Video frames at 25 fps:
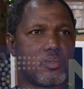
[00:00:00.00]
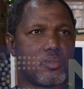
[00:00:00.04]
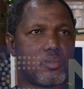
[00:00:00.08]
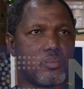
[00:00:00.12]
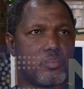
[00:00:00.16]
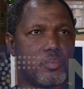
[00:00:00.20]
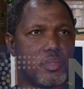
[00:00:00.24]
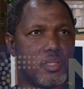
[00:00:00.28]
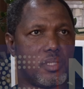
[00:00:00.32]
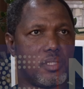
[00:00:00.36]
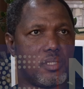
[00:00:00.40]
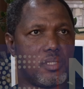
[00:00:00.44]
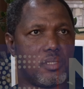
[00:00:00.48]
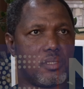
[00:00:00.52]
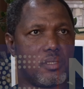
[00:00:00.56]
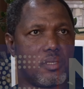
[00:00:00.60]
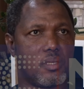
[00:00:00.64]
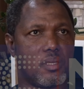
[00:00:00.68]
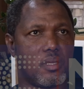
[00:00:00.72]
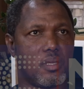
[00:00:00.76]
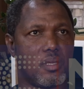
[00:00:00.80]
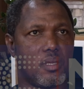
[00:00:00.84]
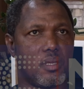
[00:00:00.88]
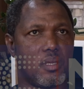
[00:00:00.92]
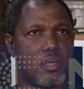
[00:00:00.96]
to be
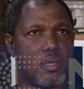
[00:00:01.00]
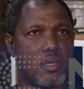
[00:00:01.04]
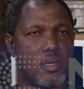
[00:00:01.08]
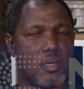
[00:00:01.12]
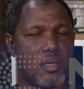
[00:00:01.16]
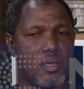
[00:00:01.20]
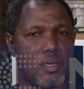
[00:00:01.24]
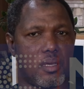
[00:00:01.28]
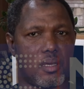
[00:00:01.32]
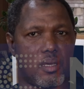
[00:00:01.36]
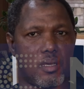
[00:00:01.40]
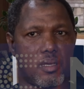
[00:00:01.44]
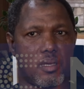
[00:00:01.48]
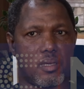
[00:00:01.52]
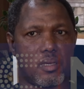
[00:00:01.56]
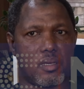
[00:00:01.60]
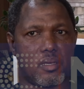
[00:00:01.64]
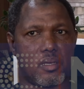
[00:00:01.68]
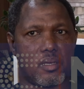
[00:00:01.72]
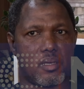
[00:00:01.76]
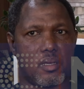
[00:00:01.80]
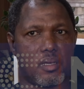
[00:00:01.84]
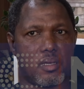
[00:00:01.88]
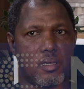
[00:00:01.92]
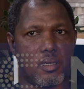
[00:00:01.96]
a
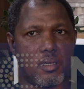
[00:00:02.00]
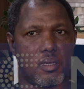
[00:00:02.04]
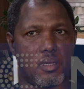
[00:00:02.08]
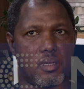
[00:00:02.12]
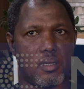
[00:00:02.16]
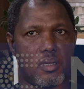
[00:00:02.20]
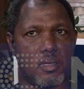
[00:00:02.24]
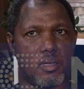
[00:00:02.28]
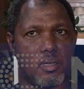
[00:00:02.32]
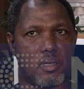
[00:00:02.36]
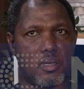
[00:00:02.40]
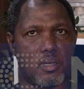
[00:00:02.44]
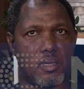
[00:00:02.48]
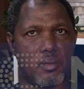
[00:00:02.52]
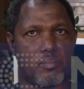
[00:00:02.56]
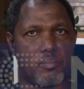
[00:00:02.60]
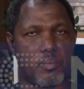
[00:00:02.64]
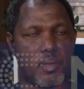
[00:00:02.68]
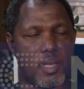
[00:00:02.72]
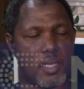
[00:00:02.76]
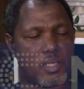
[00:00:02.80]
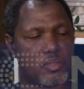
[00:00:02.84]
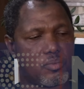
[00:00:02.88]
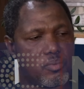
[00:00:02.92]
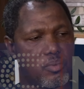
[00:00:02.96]

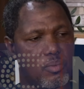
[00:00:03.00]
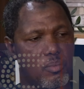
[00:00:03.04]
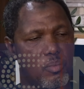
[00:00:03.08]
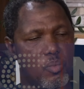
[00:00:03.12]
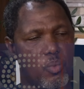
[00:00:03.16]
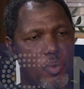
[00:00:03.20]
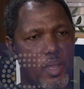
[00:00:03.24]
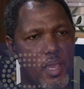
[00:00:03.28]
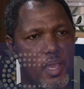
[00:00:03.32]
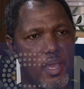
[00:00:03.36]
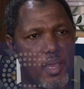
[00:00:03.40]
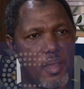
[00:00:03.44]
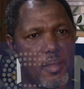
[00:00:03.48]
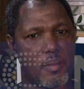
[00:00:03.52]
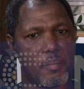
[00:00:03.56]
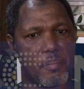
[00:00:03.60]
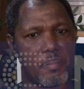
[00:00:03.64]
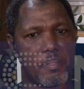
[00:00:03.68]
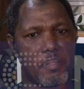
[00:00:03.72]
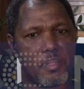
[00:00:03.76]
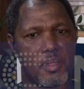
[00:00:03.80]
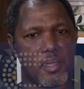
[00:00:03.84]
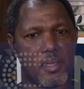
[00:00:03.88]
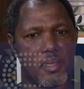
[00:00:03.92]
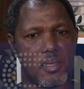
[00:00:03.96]
platform where
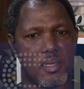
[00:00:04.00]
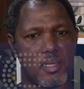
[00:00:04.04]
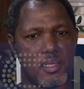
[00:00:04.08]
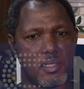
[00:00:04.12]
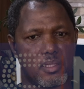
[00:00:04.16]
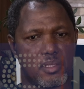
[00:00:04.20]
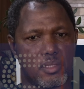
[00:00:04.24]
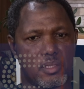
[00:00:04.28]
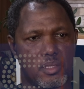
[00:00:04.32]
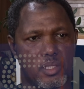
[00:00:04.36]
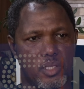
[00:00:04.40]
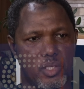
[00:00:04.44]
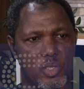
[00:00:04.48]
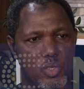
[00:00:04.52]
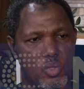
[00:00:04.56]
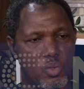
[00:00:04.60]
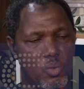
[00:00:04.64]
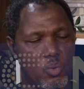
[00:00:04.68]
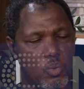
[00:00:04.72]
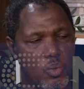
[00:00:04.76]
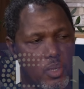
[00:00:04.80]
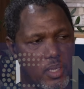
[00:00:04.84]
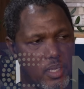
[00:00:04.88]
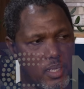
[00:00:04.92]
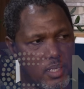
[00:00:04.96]
senior
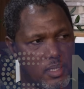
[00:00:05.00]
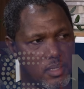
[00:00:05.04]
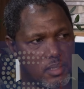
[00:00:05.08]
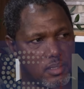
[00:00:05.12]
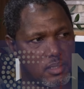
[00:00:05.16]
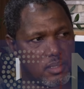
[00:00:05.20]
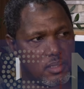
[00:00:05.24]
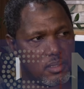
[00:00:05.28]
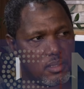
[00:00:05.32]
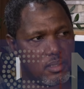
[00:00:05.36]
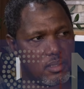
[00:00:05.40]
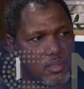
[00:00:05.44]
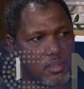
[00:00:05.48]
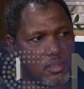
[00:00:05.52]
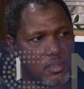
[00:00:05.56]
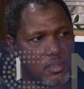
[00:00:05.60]
workers,